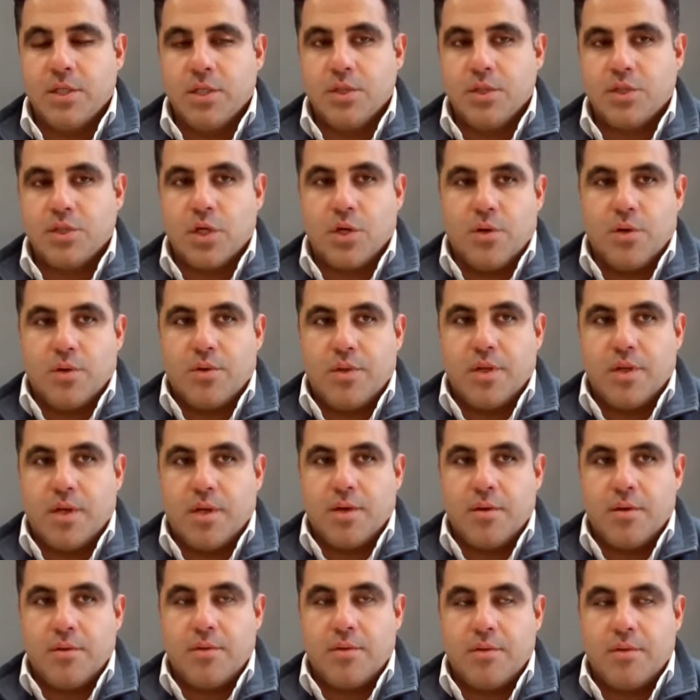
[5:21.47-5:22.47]
So
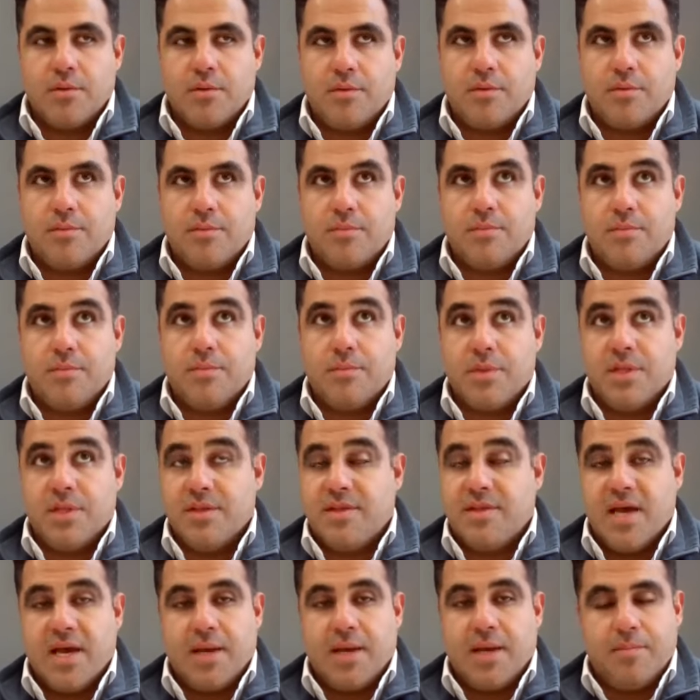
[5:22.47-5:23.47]
the
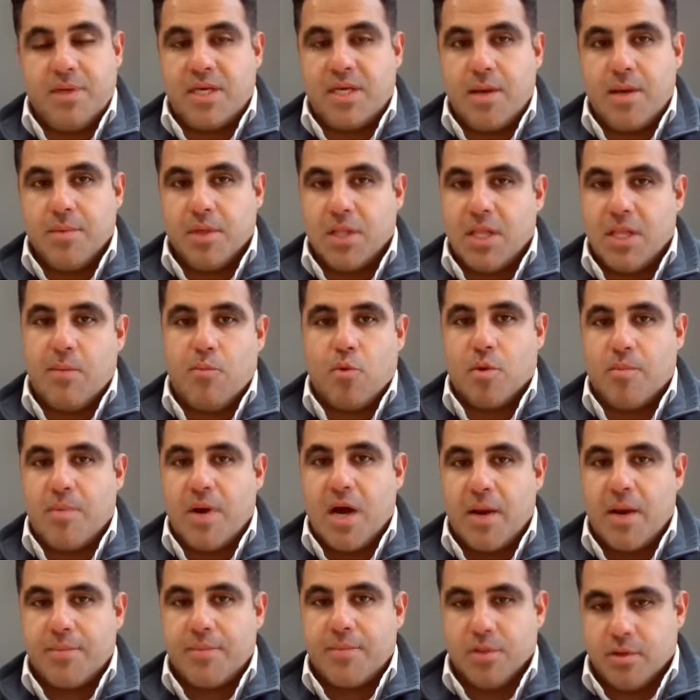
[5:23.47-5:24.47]
debt became a lot more
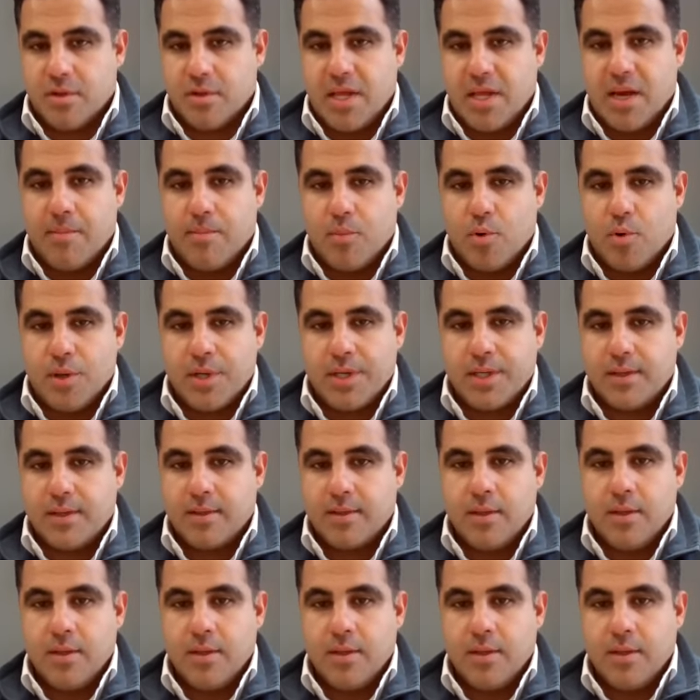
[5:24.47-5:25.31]
popular at that point.